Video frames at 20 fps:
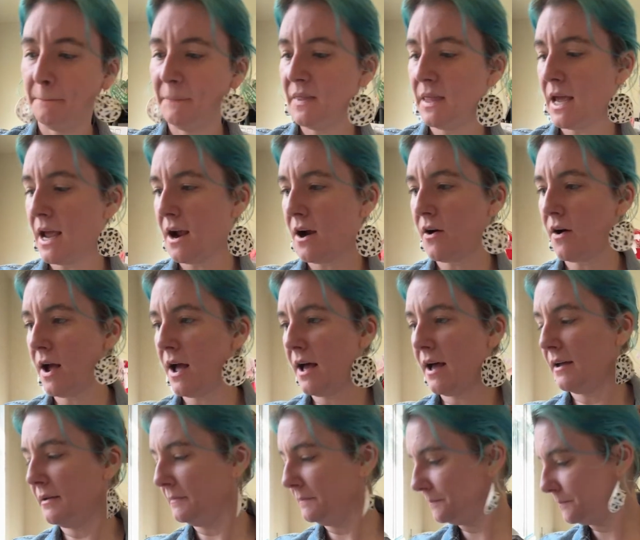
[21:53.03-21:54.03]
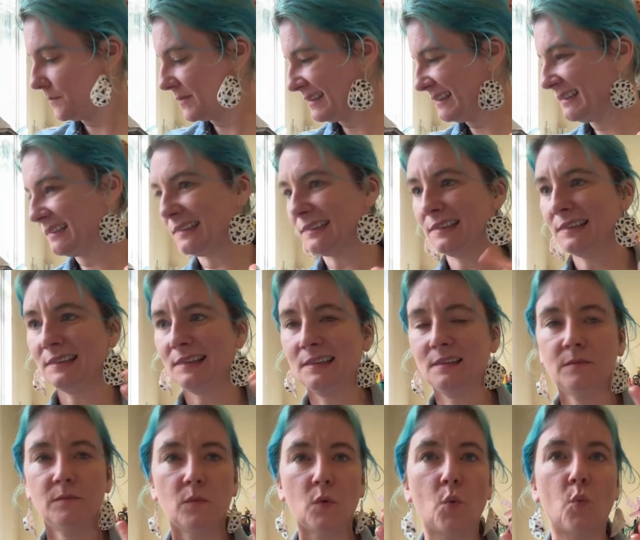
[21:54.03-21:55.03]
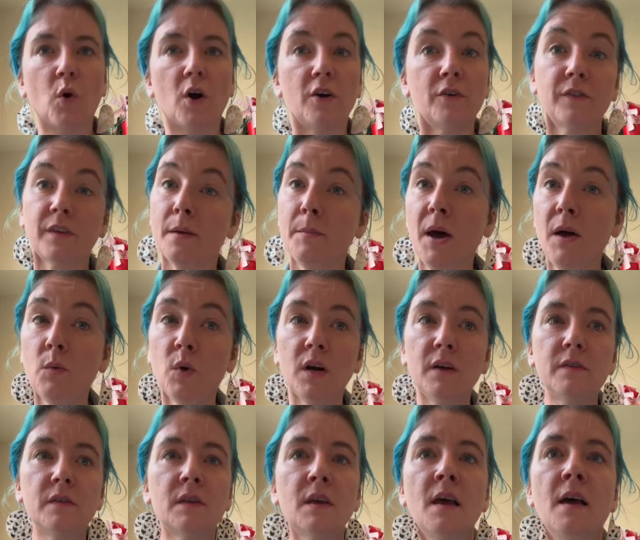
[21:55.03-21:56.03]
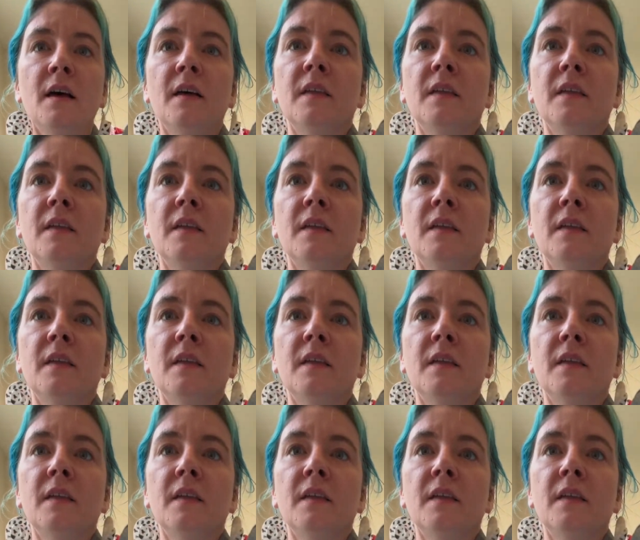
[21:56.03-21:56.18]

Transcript: their words. Come on, words.